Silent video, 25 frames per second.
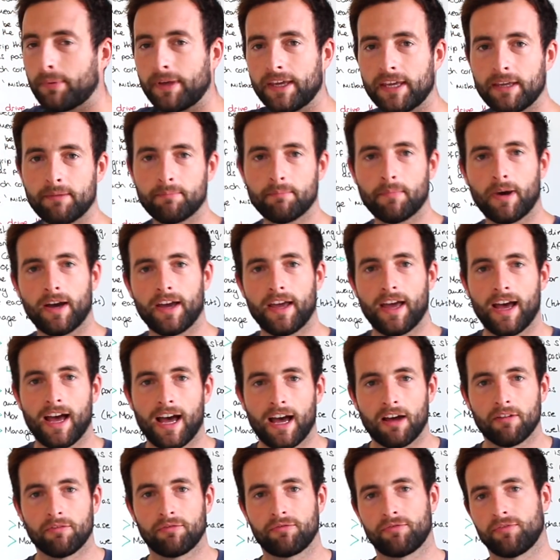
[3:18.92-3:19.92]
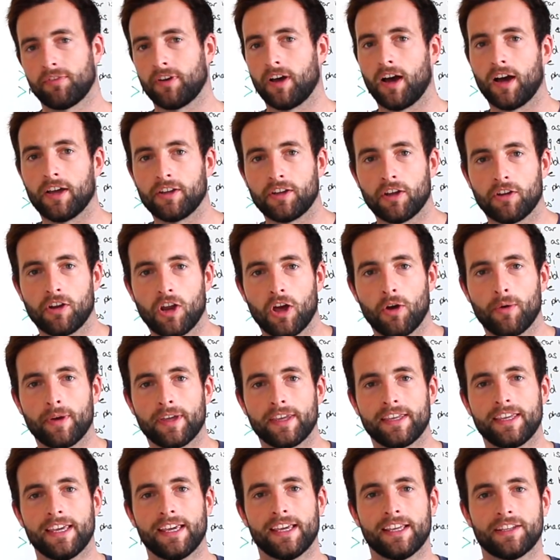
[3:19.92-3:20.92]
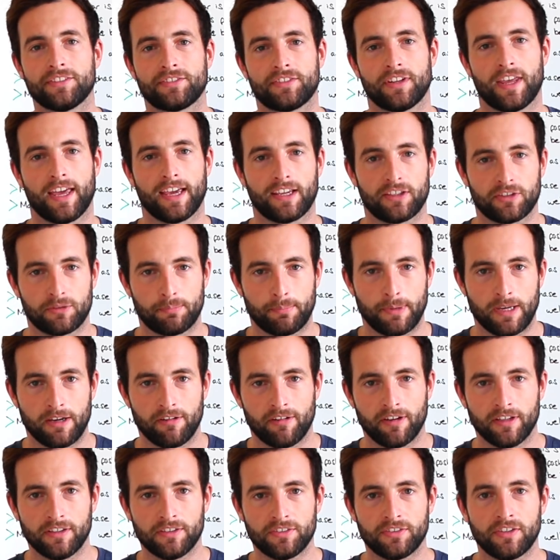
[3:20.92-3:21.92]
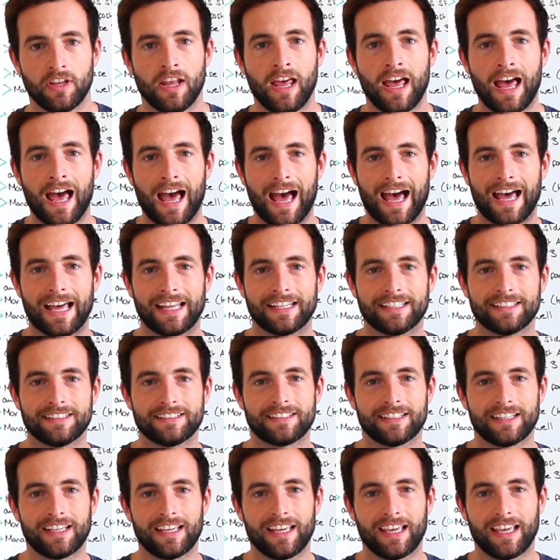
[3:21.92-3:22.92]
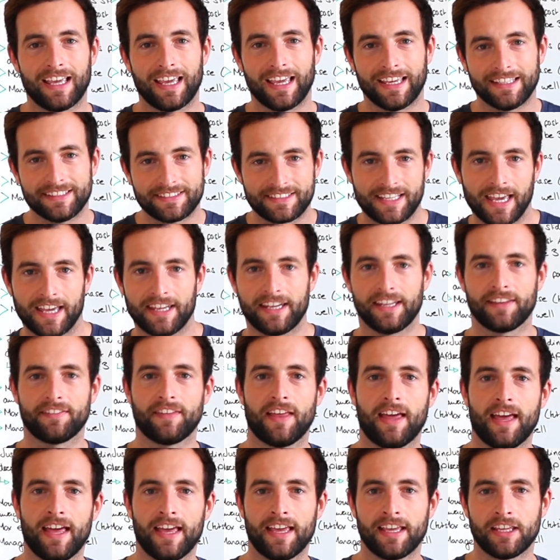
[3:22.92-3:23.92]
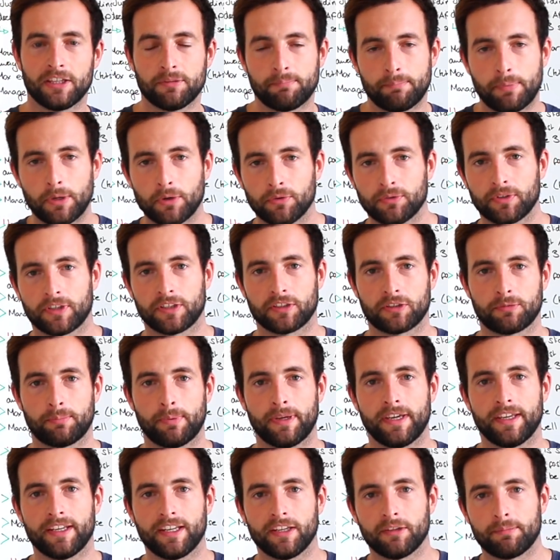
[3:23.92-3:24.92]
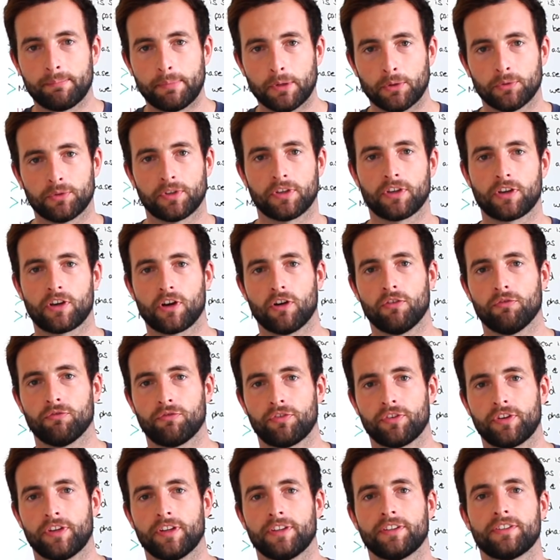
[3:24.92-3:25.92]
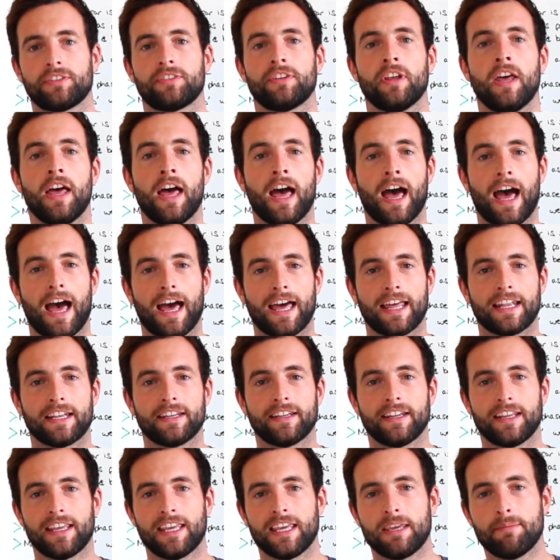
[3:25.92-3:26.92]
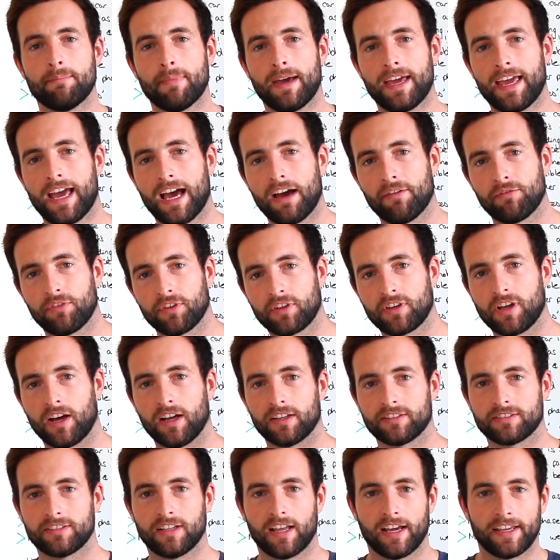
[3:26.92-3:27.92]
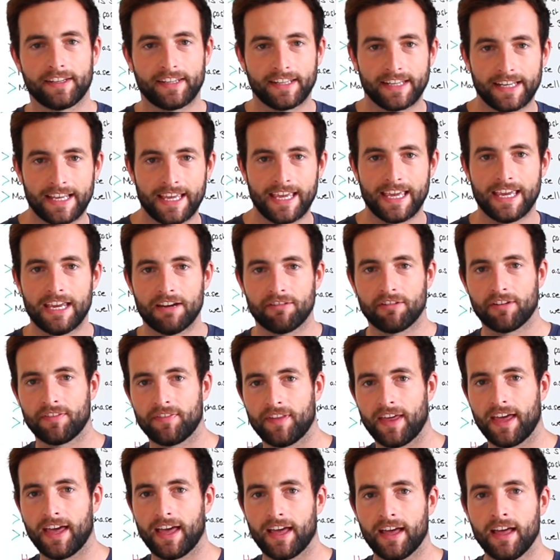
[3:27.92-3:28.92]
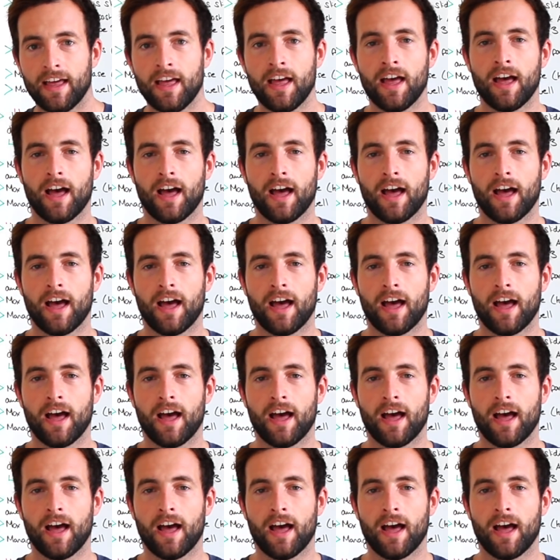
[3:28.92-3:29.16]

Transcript: B might have, I don't know, a year's experience, and he's getting there, he's building speed, he's building confidence, and he may have the car sliding here and there.